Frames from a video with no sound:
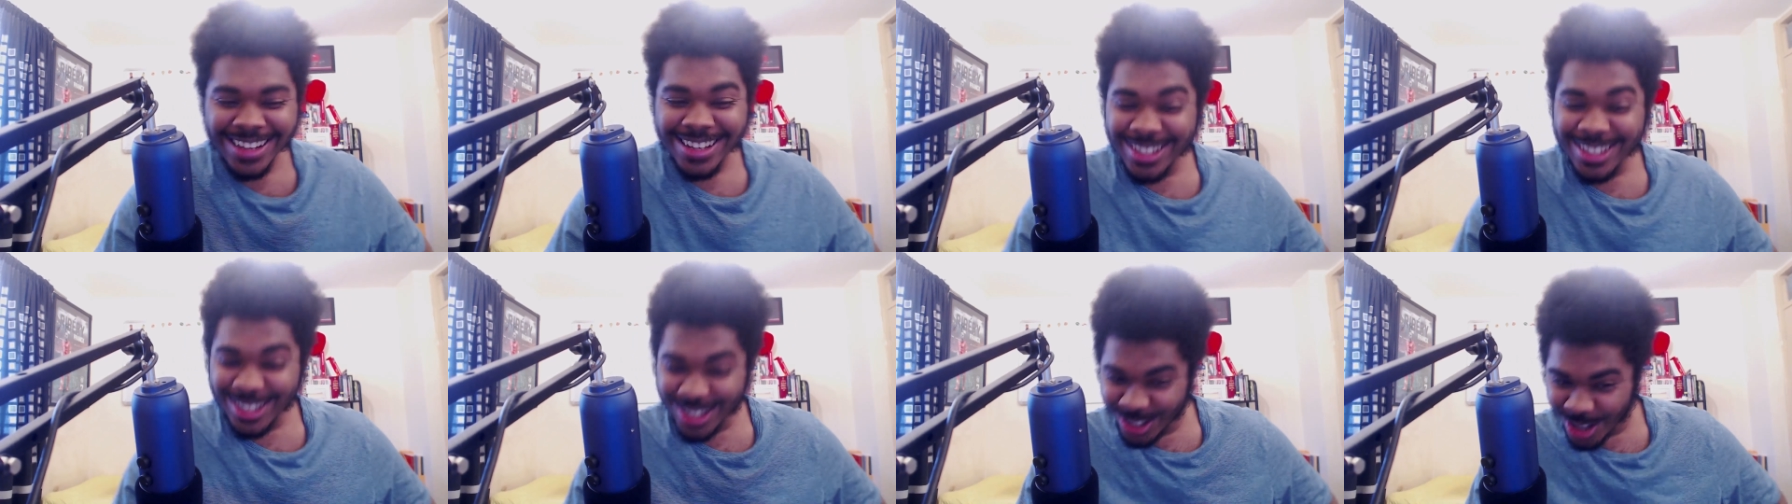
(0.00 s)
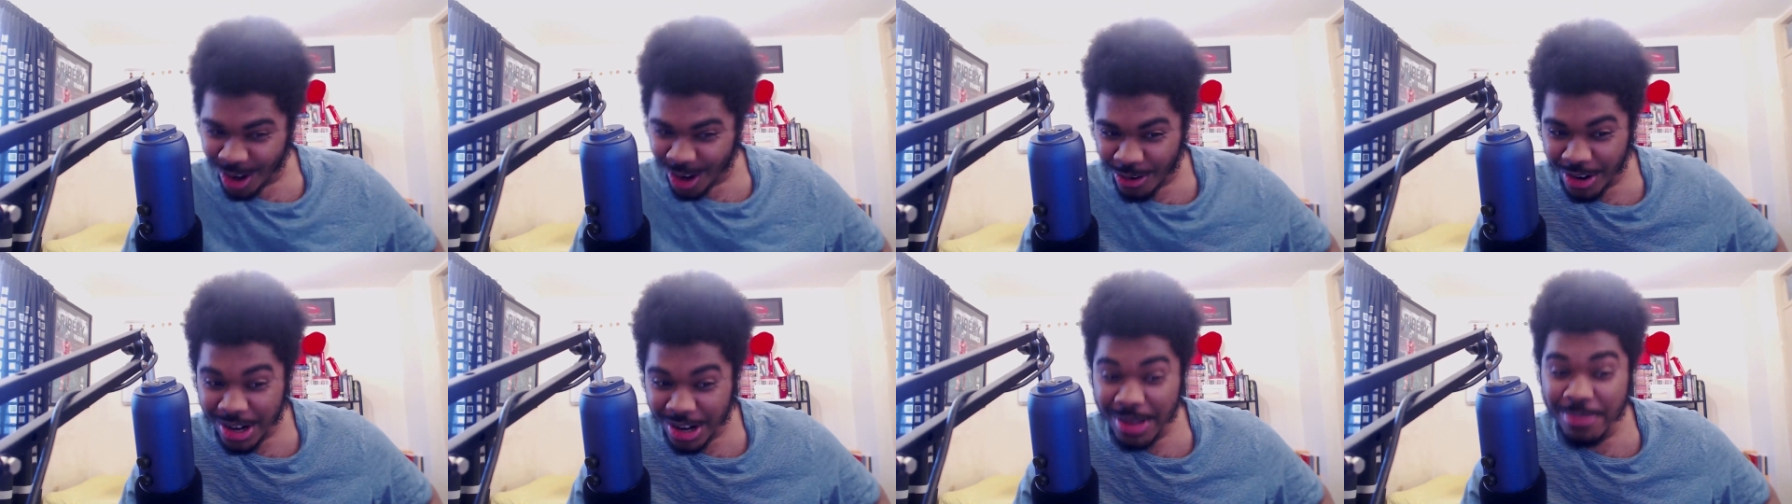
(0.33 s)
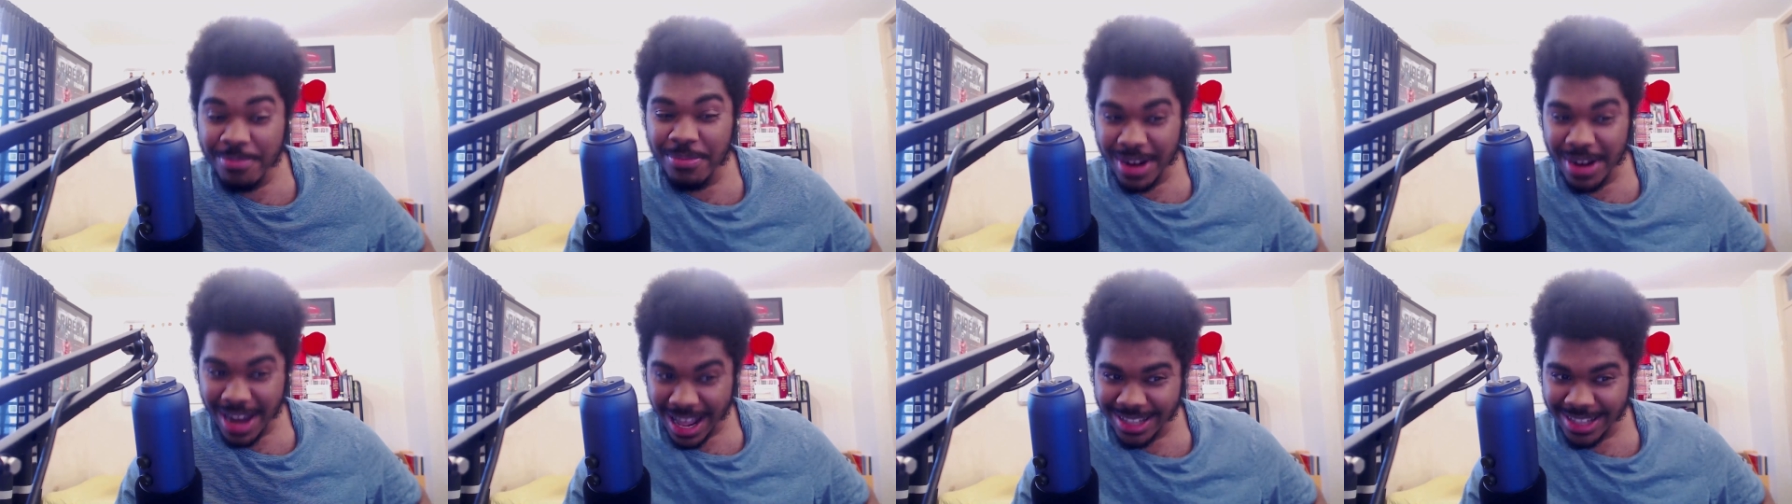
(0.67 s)
sorry,
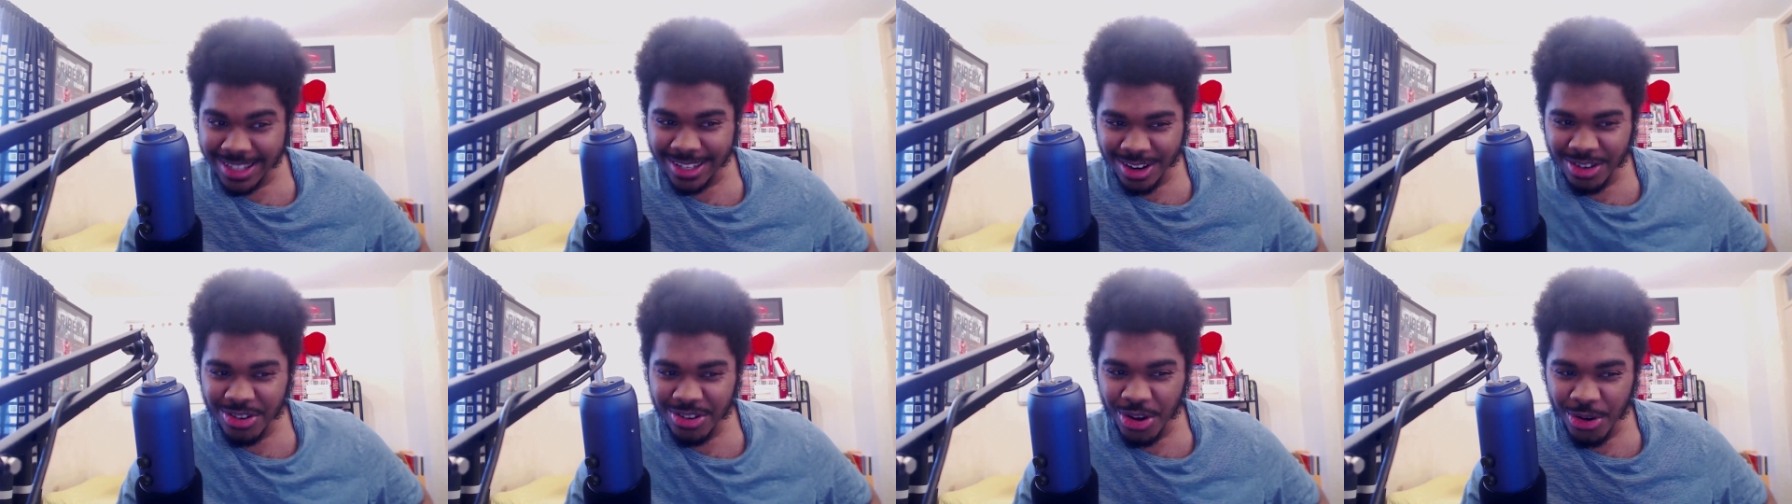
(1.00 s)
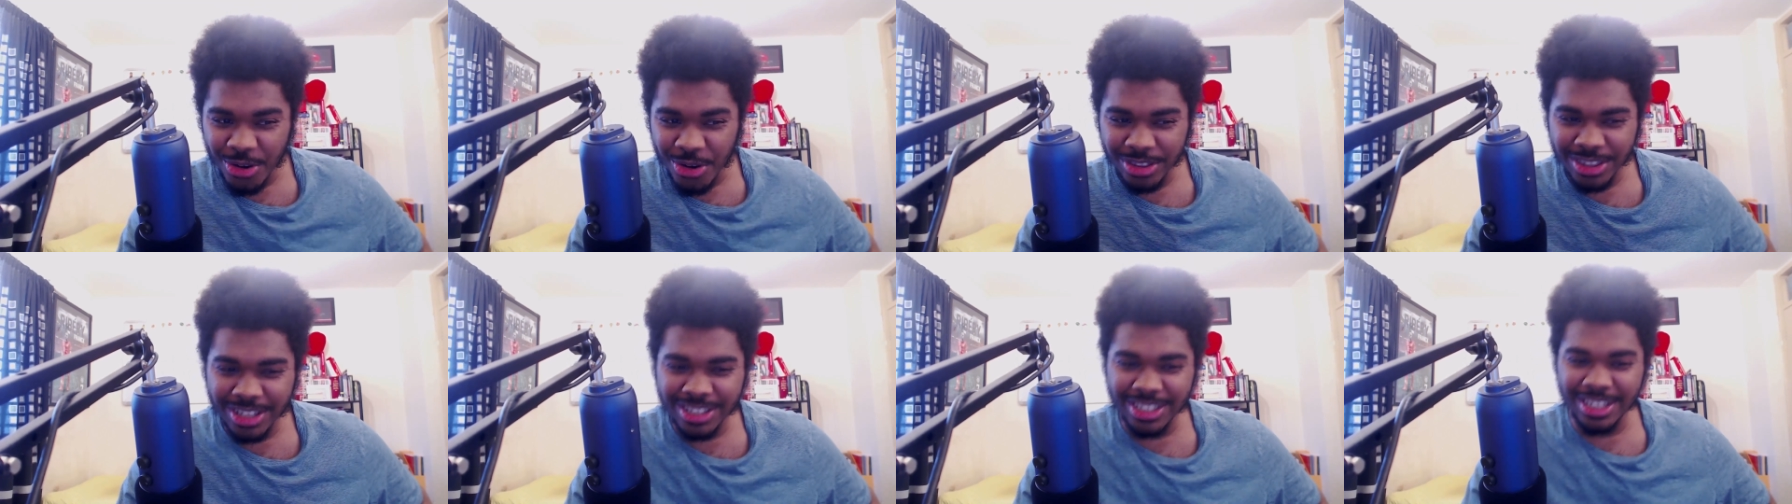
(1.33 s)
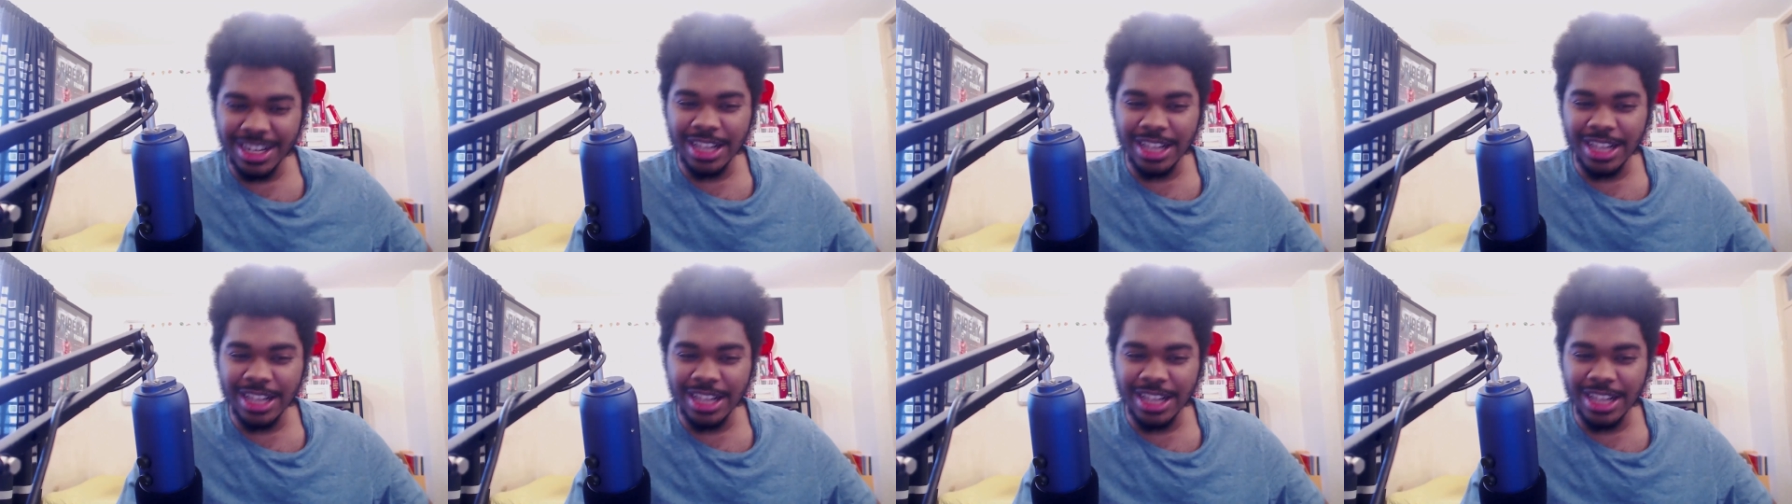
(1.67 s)
but that's not going to change.